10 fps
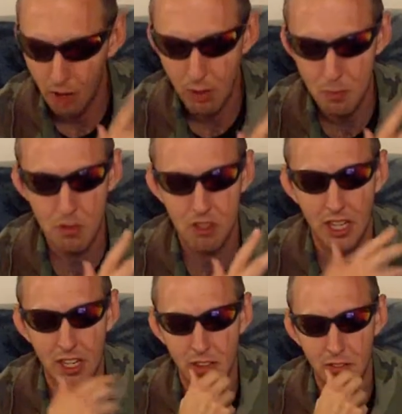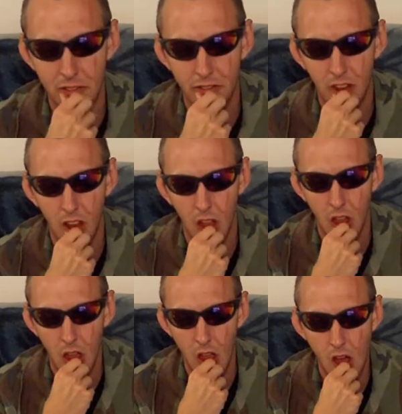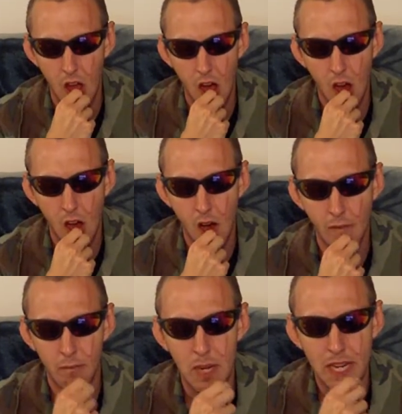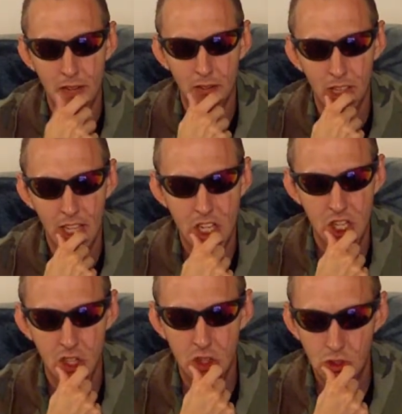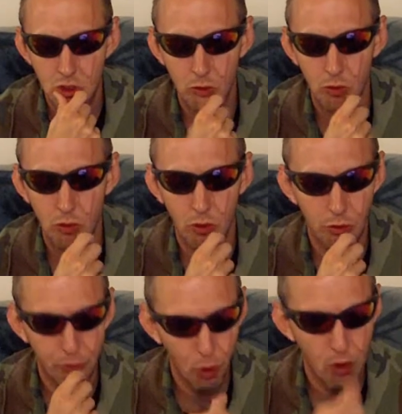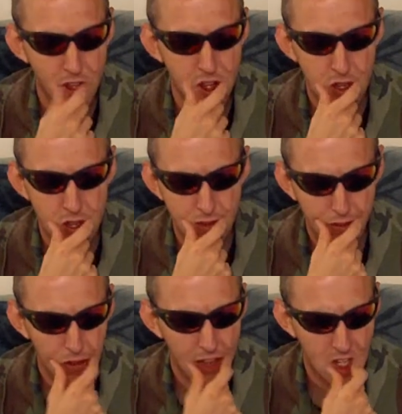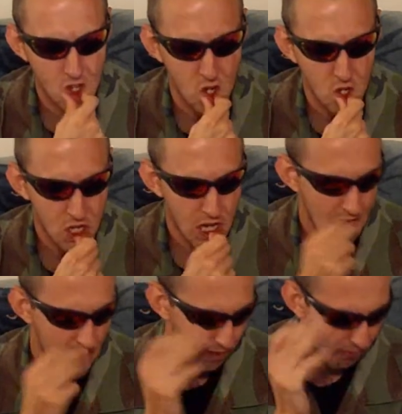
a representative of media relations for that church,